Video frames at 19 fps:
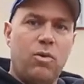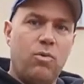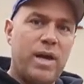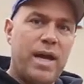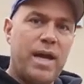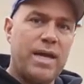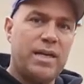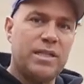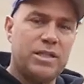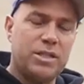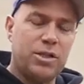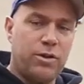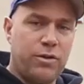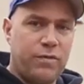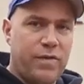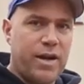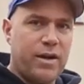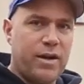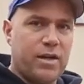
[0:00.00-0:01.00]
We had a
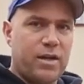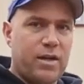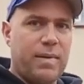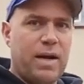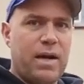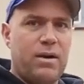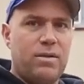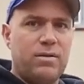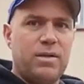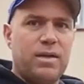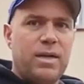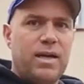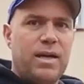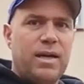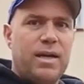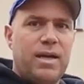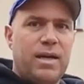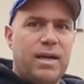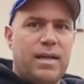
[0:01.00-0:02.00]
surveyor come out.
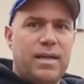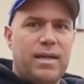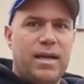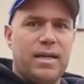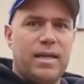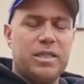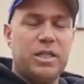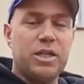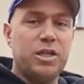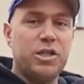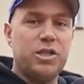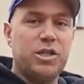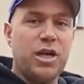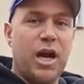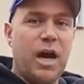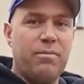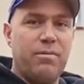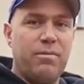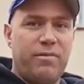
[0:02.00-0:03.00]
That's a good
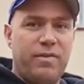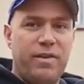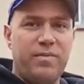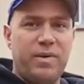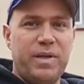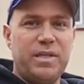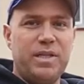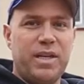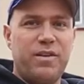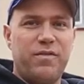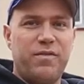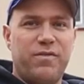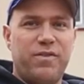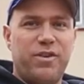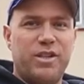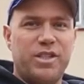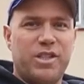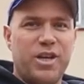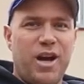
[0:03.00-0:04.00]
job. If anybody's looking
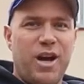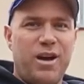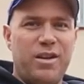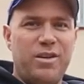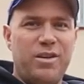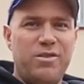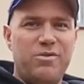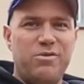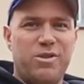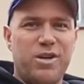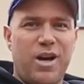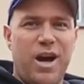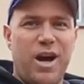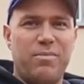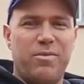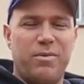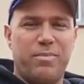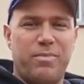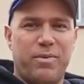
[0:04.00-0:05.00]
for a new
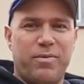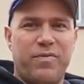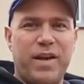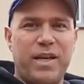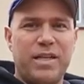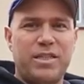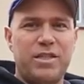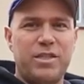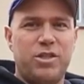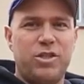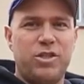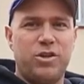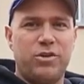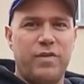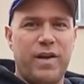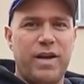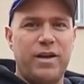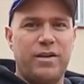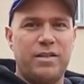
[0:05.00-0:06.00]
job or a profession,
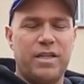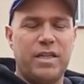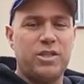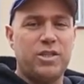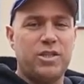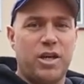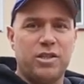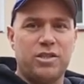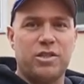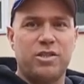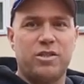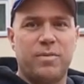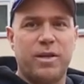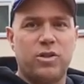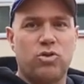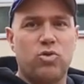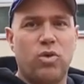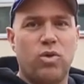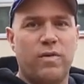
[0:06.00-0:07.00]
surveyors, they charge us
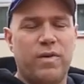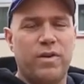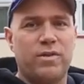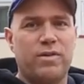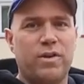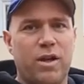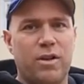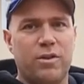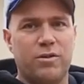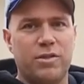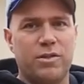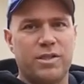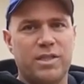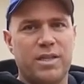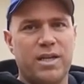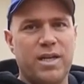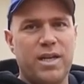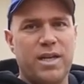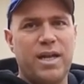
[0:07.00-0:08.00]
about
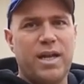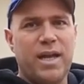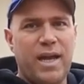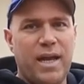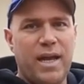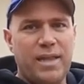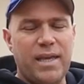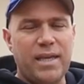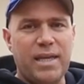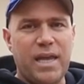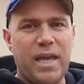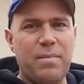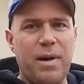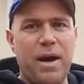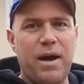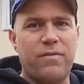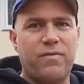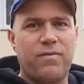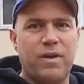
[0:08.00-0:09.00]
$1,200. And they
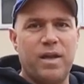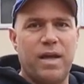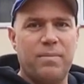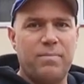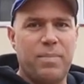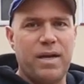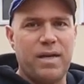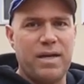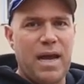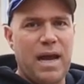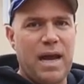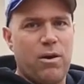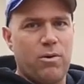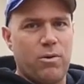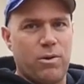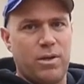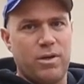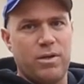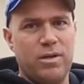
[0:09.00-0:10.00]
came out for like about an
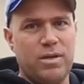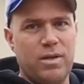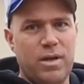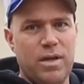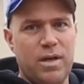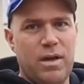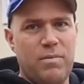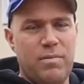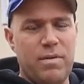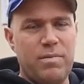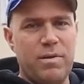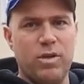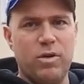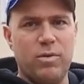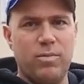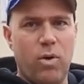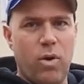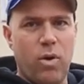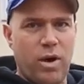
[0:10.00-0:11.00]
hour, maybe a
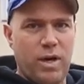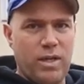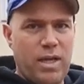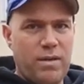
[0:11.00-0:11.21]
little more.